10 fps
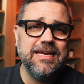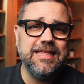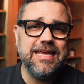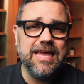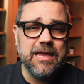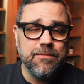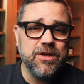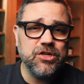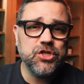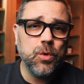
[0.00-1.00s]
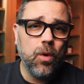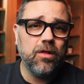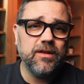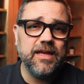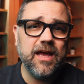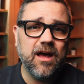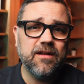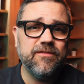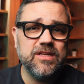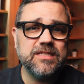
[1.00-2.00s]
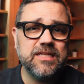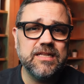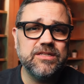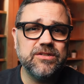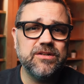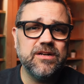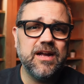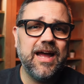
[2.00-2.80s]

The image quality out of this sensor